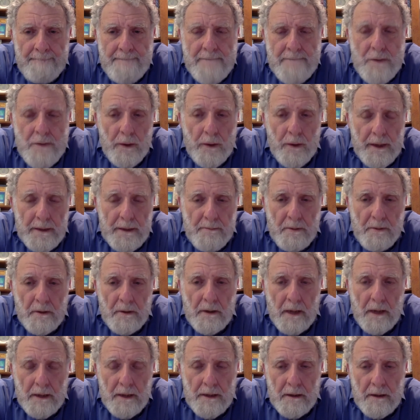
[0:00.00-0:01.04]
two against Bill
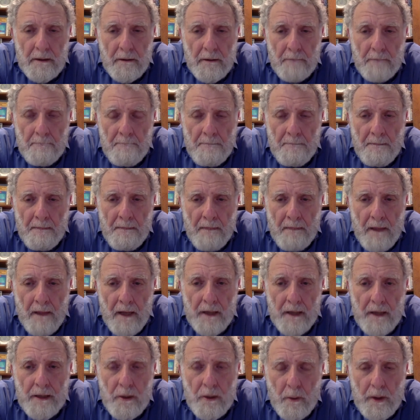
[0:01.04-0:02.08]
Kunstler,
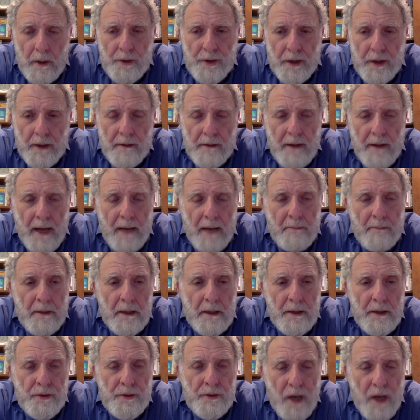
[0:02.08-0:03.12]
and two each against Abbie
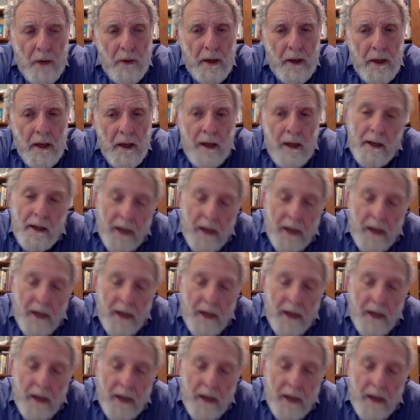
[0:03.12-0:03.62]
and Jerry.